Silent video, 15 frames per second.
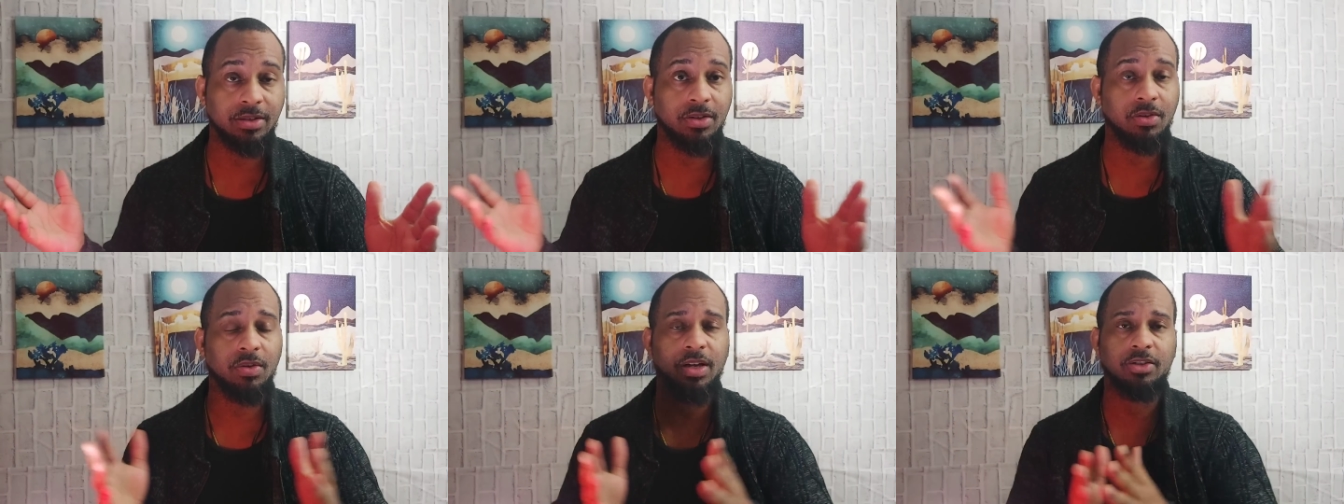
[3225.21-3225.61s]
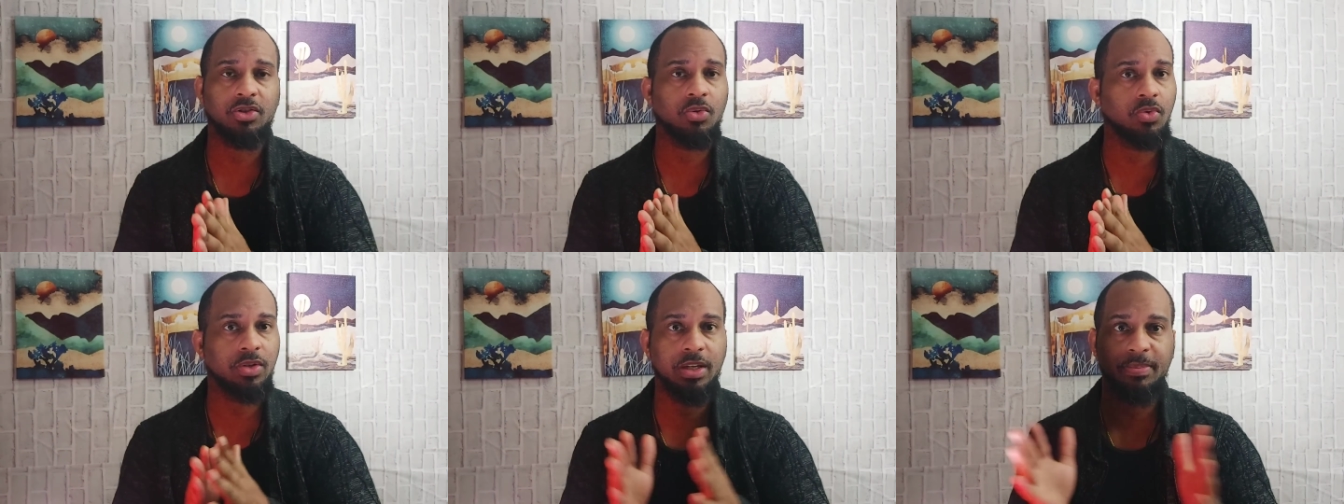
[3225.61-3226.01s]
So a
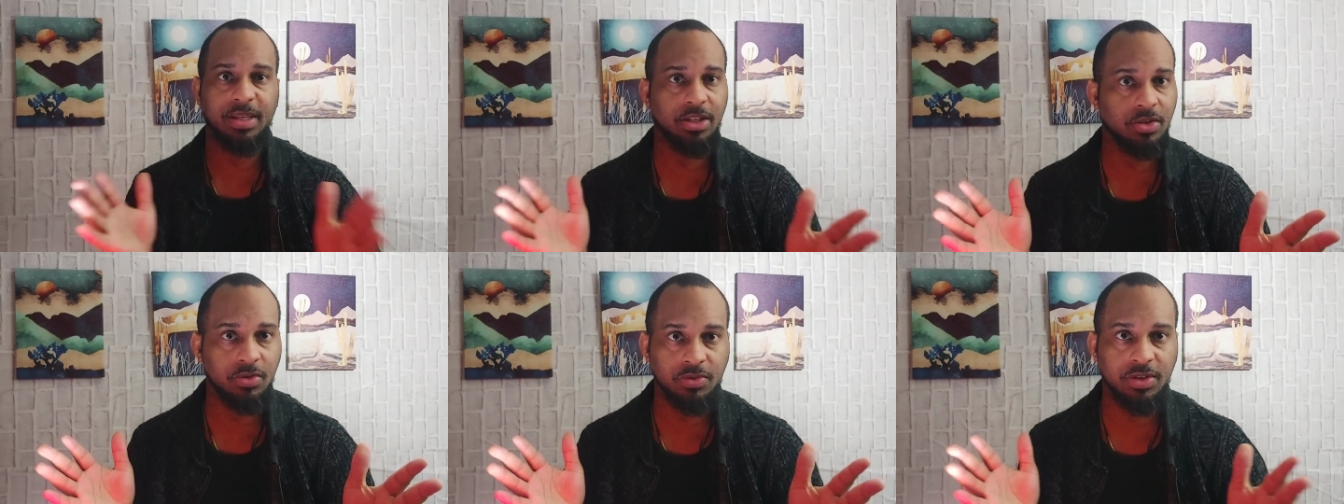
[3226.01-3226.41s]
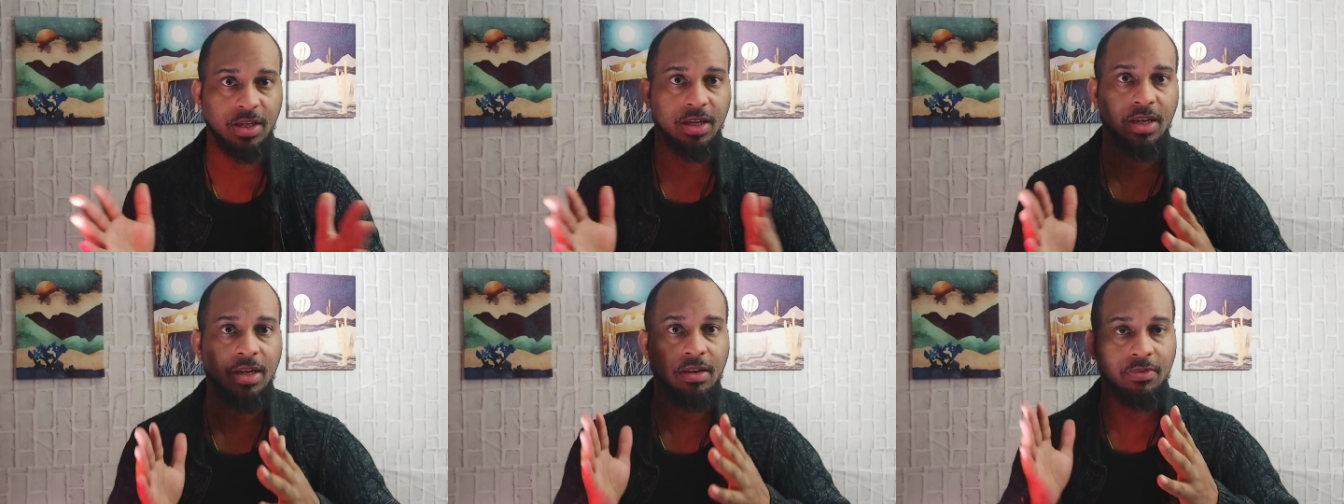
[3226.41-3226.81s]
tool can be used
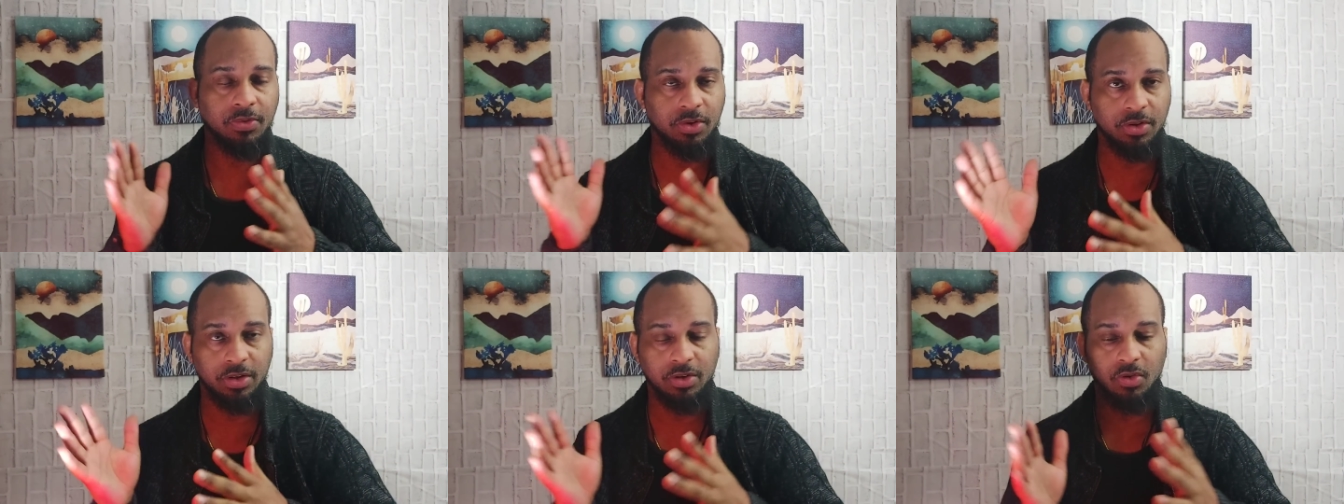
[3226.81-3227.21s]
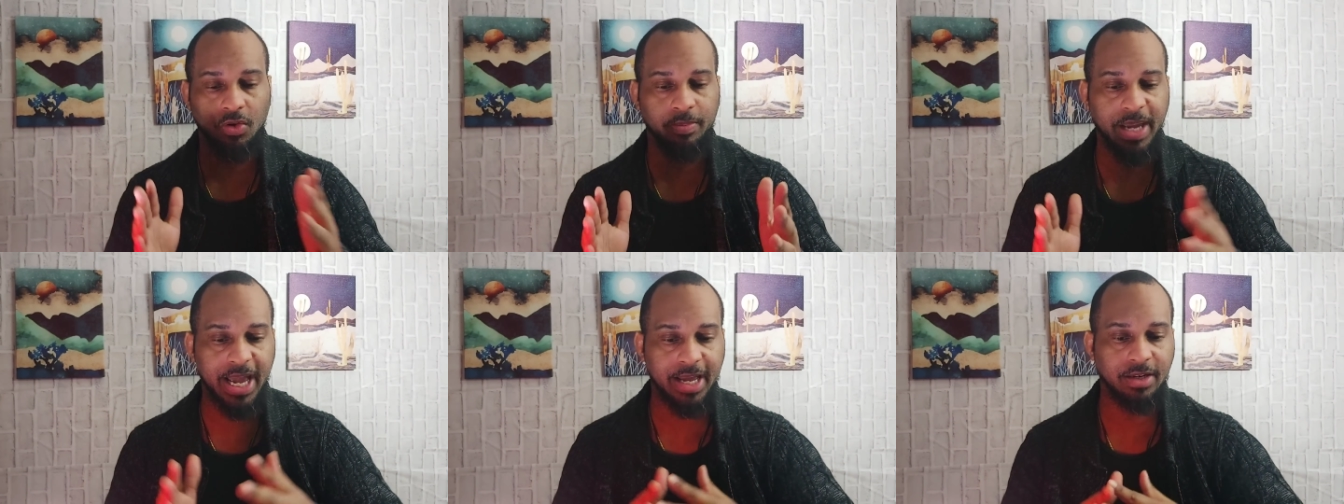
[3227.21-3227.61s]
for good
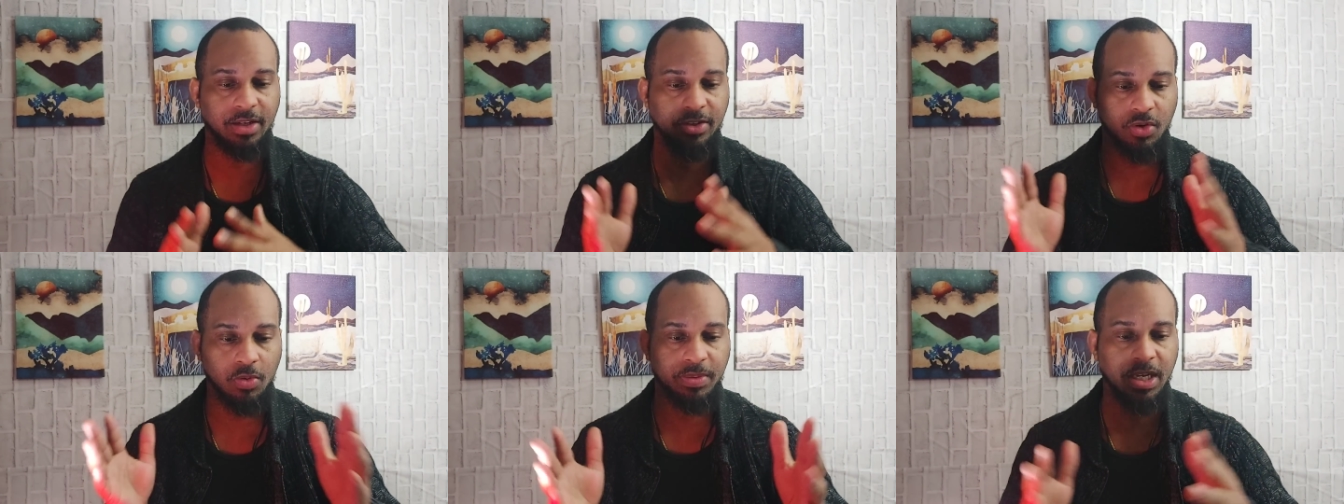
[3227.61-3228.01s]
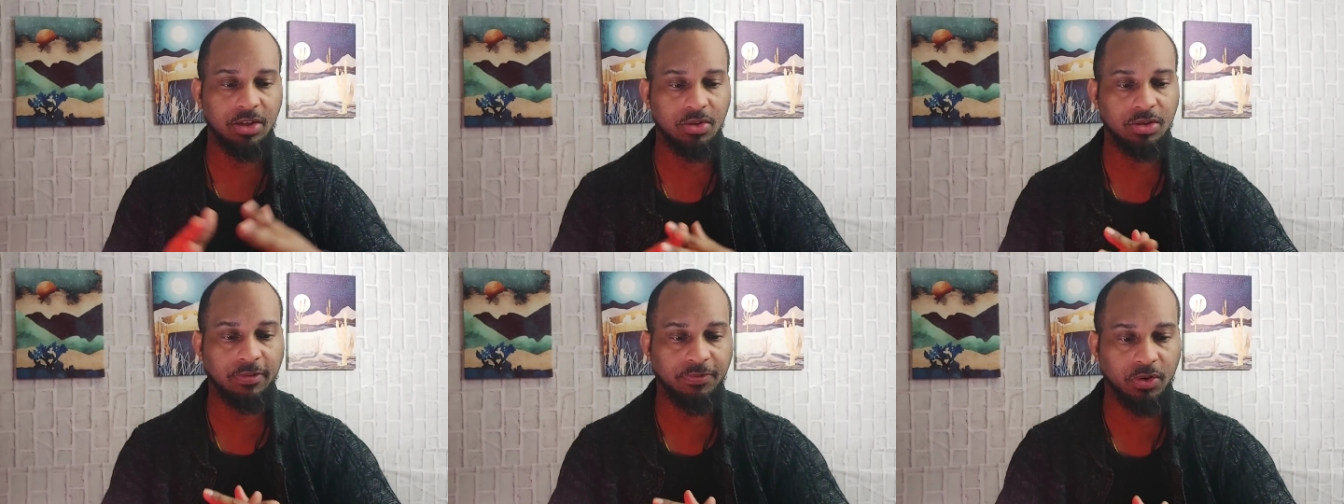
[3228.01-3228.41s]
or bad. Let's hope they
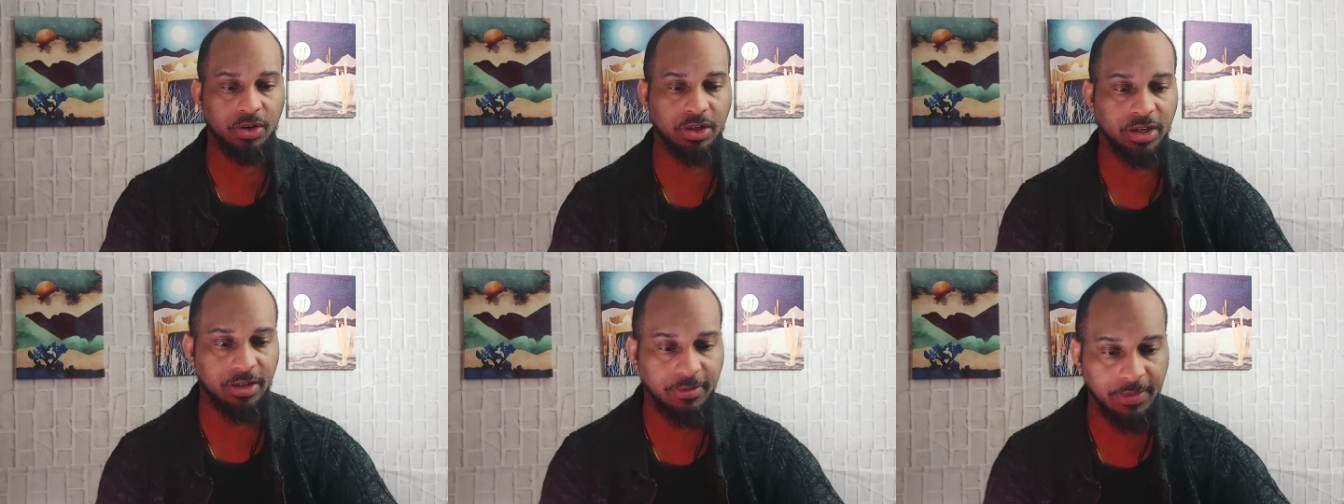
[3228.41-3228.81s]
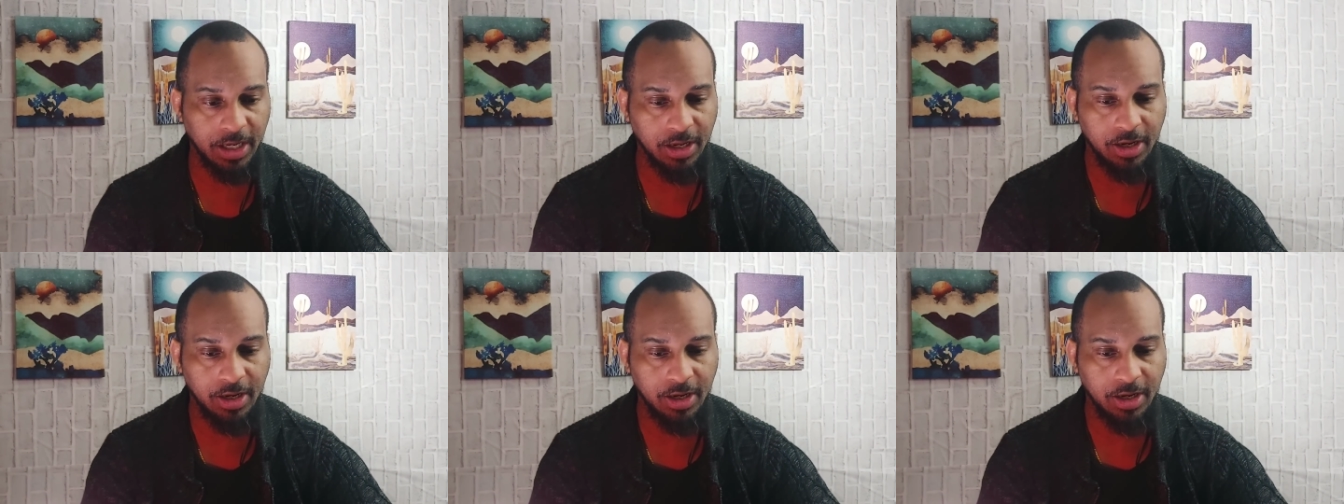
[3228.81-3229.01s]
use it for good.